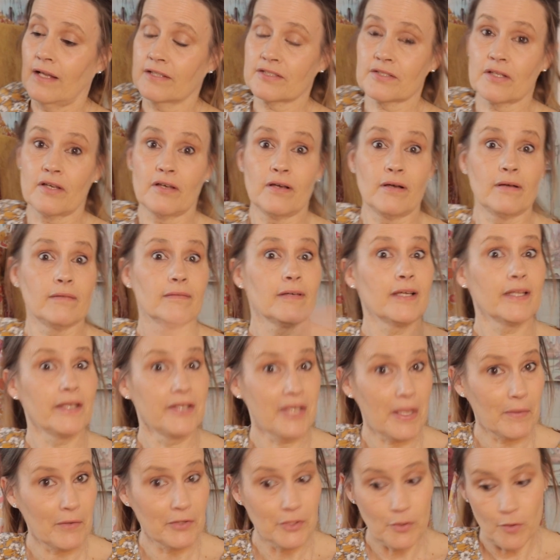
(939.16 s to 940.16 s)
So
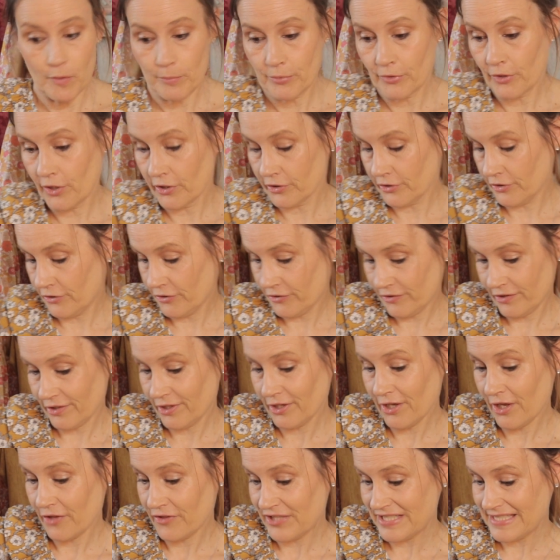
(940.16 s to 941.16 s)
now I know what
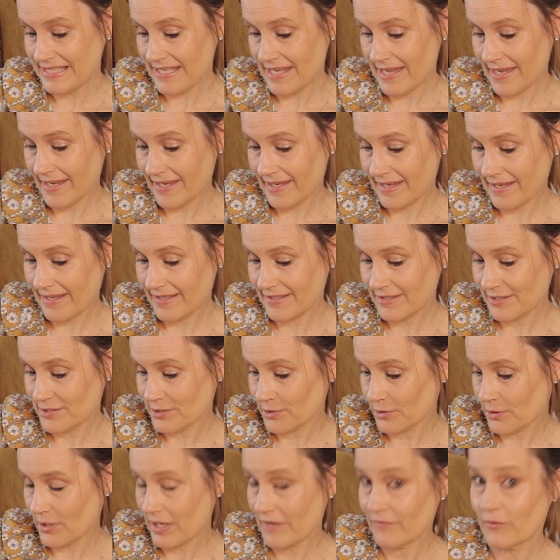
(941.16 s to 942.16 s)
broadcloth is like,
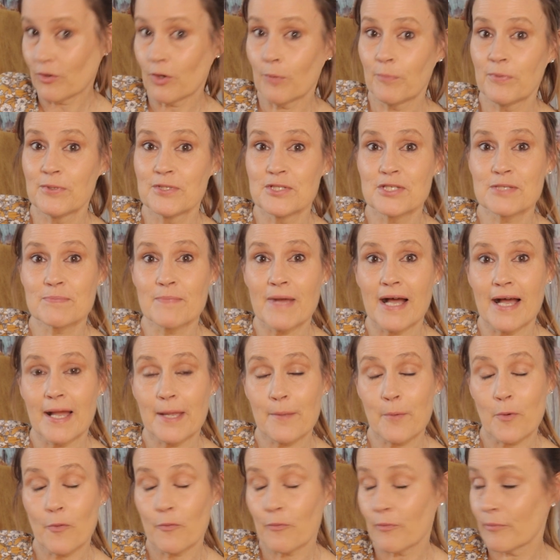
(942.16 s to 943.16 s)
so I've opened
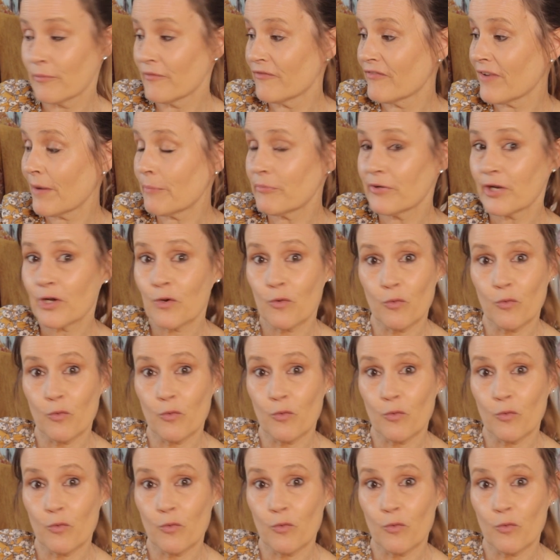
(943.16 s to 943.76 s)
my fabric